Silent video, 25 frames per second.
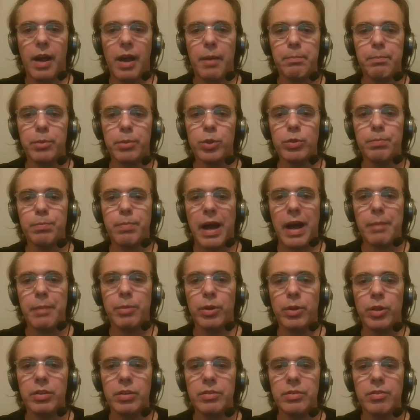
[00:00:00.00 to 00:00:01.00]
blue
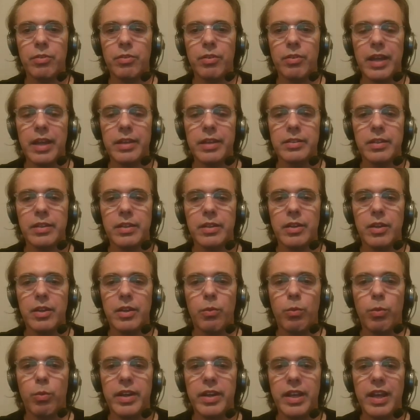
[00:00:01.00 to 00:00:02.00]
bubble, right?
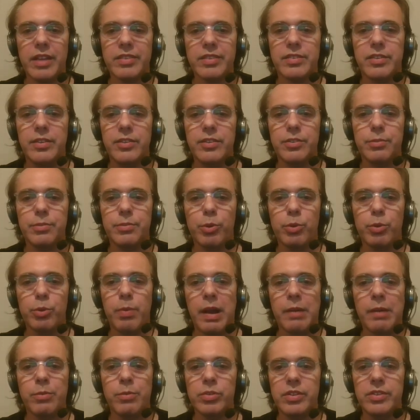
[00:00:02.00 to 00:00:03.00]
Whereas this blue
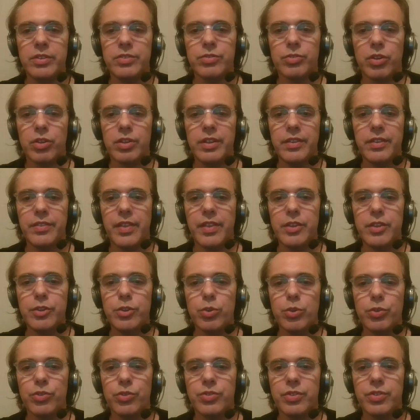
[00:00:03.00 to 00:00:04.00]
bubble is only the
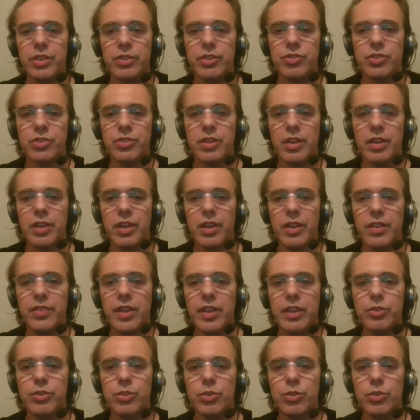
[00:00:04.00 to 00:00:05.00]
usage
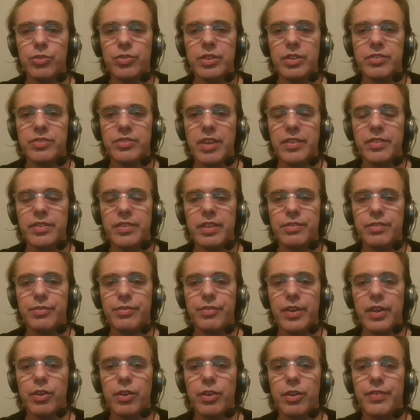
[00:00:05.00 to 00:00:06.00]
and the
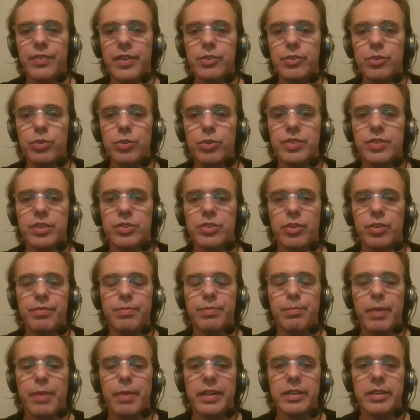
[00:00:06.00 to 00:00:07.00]
sphere of the usage
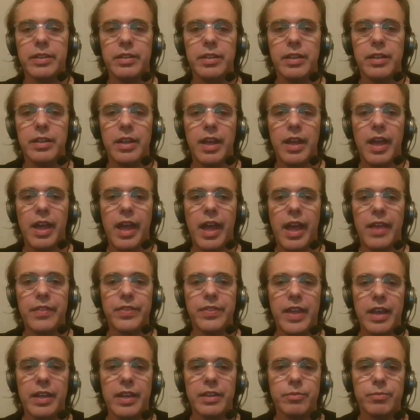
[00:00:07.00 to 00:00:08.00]
of money.
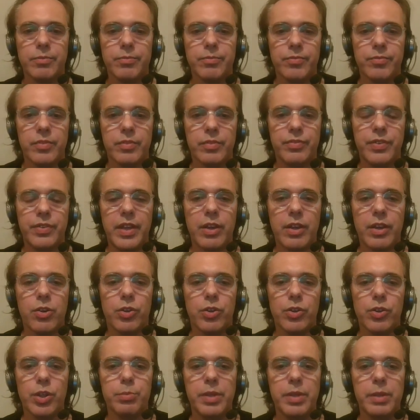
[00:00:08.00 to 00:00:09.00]
And then
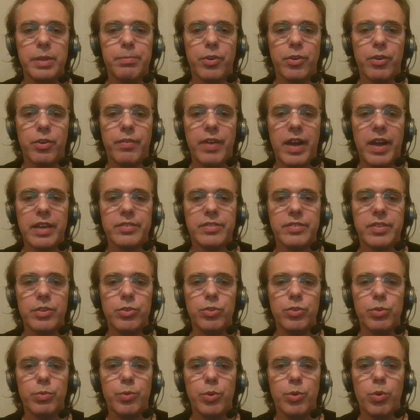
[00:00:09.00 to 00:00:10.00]
PhiEconomy provides a
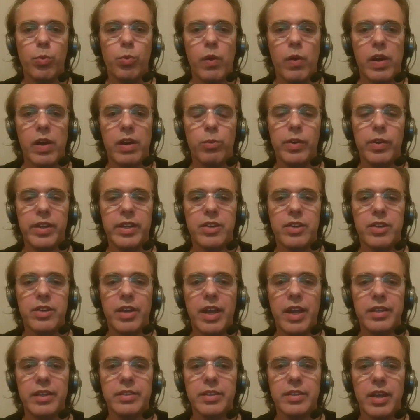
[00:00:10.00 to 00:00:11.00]
new view where we
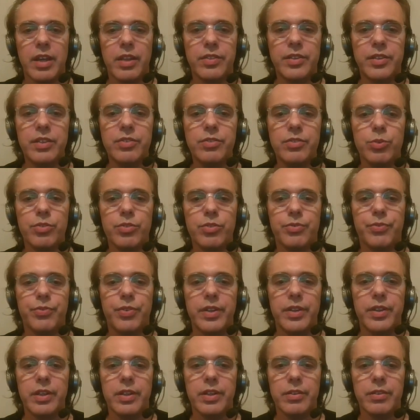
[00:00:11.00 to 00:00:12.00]
create this new
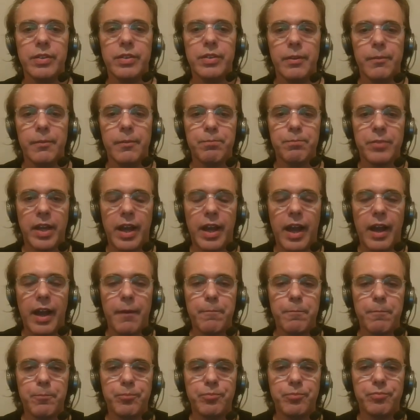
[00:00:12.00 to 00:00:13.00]
sphere,
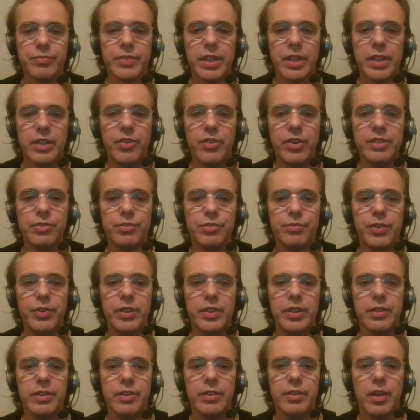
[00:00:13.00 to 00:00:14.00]
green
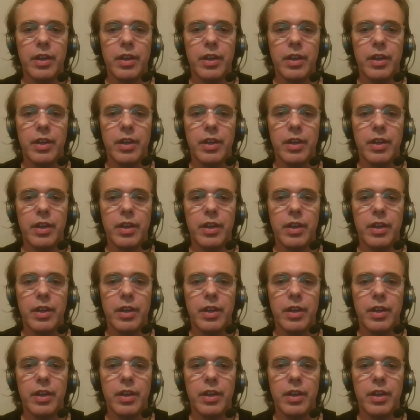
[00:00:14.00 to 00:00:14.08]
sphere,